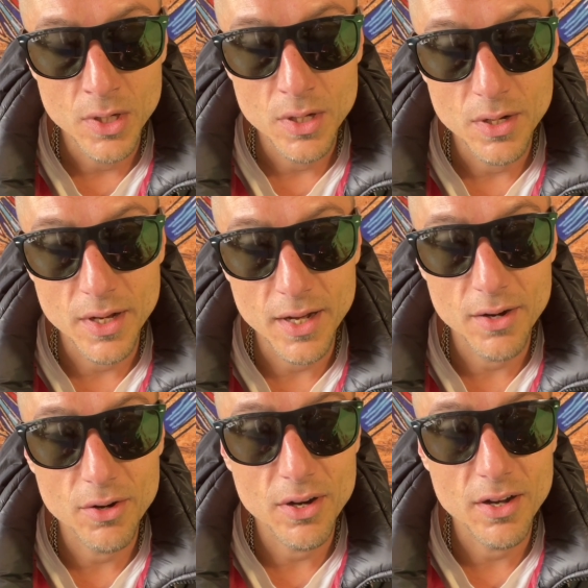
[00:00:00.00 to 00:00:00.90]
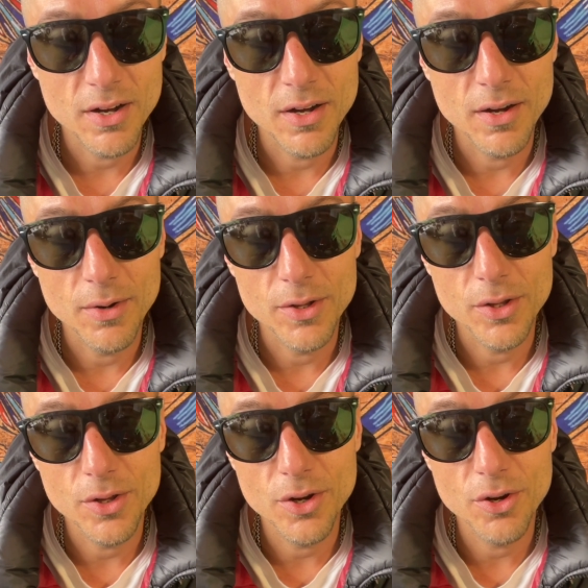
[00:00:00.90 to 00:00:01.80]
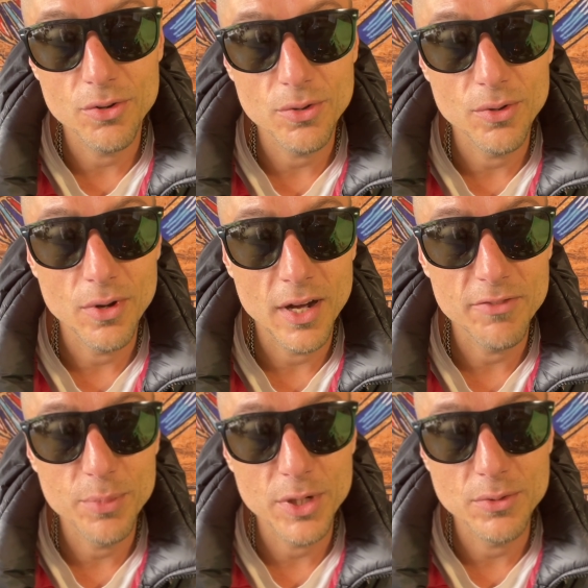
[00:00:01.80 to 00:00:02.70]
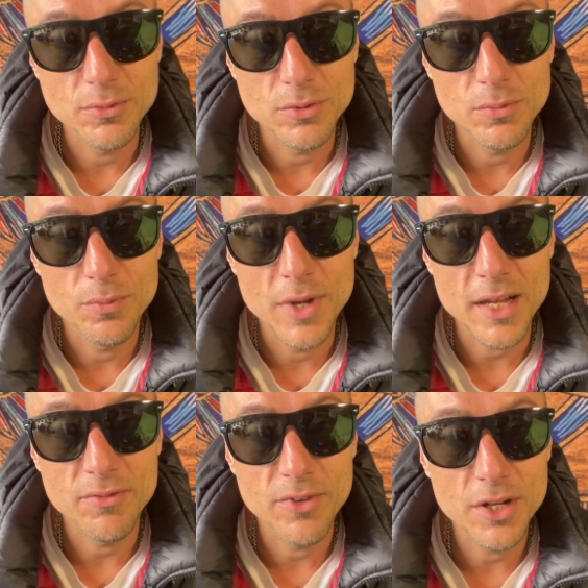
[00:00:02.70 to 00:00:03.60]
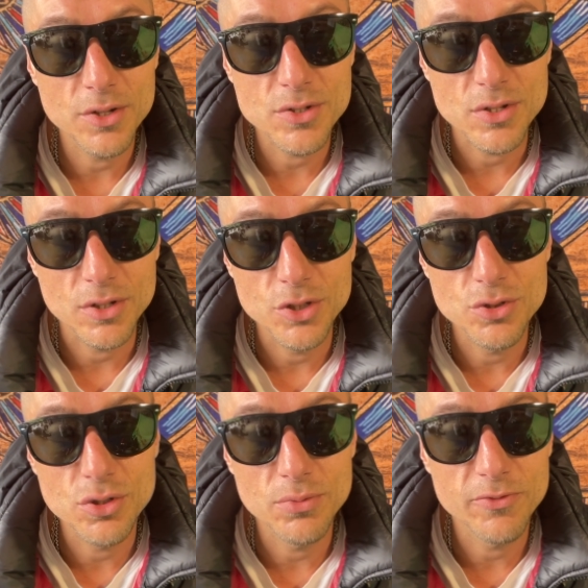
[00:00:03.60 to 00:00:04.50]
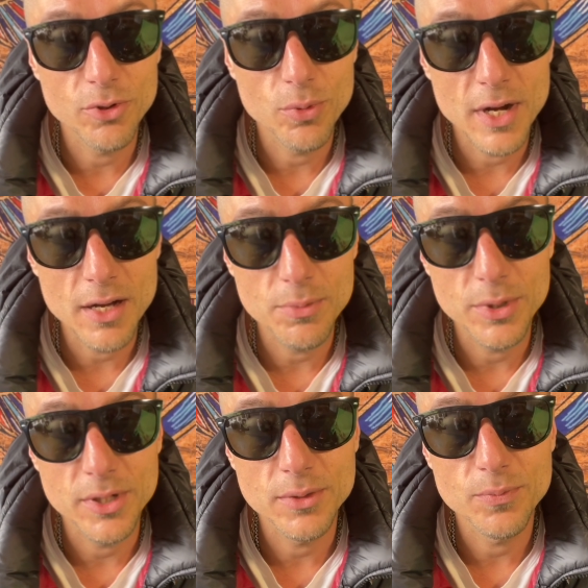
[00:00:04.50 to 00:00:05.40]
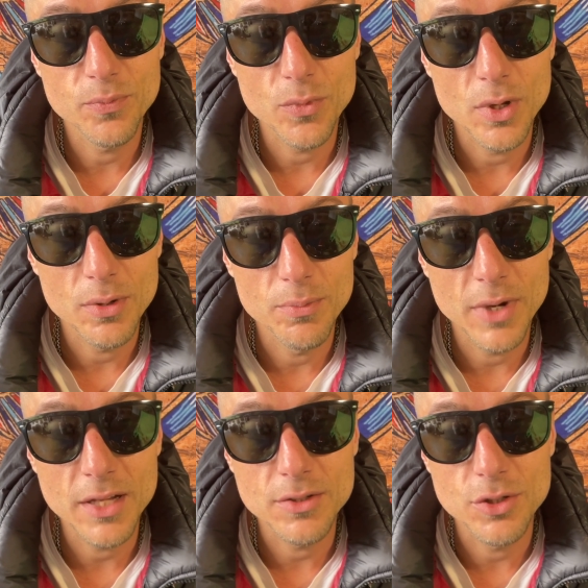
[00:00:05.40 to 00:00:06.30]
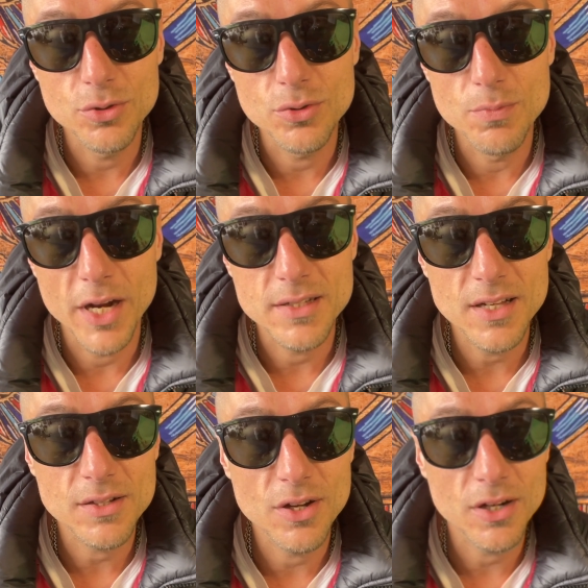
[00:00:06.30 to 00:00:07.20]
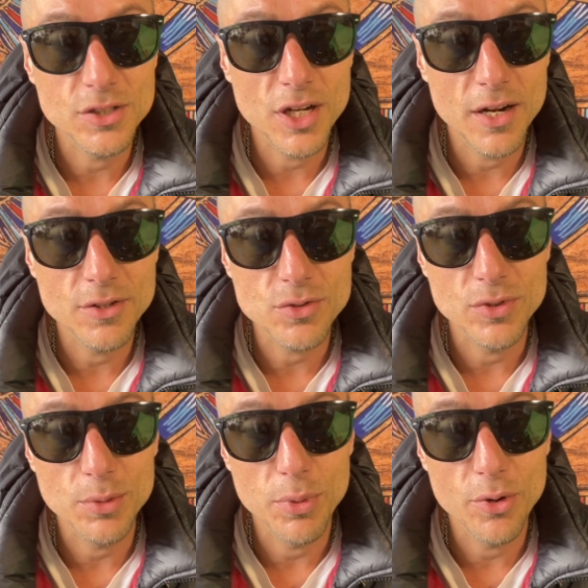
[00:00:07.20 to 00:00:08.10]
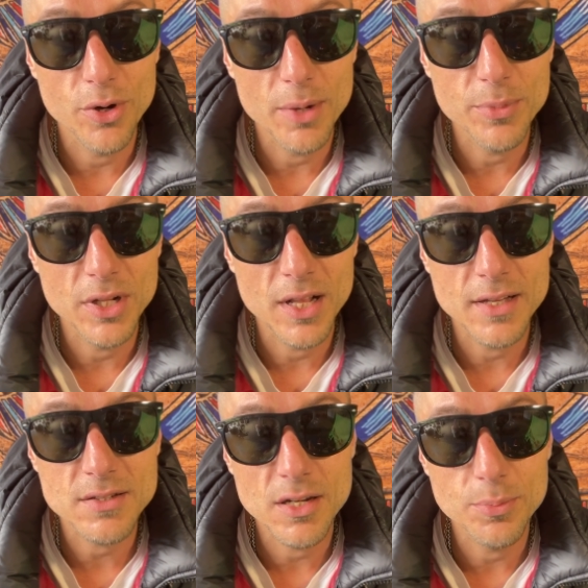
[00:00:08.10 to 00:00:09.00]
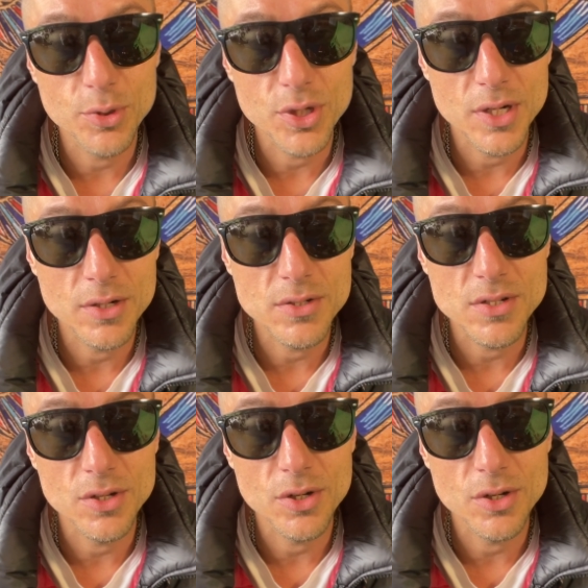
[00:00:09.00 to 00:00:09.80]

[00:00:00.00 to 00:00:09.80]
Now, I've been making videos on YouTube for a while, but my TikTok channel is really blowing up in the last couple of years.